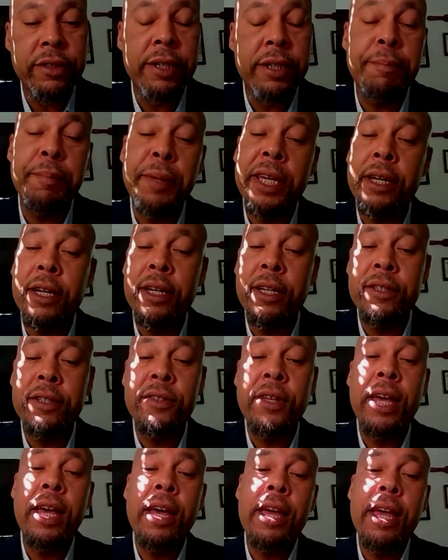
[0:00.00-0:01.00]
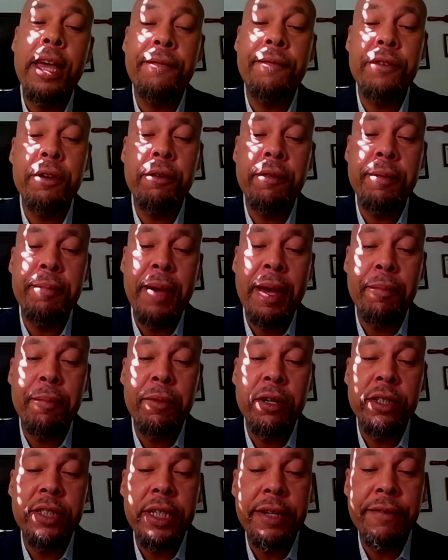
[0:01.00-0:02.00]
because, if you remember
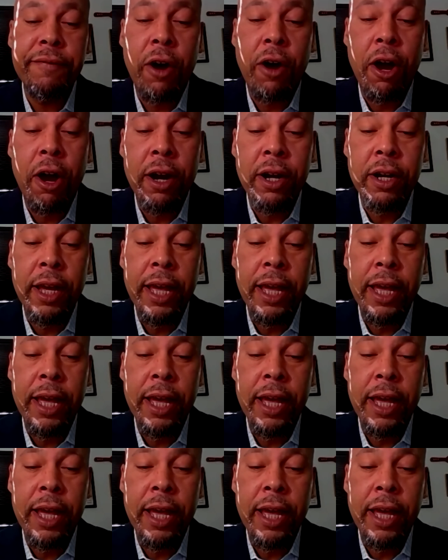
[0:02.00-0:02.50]
Chief Art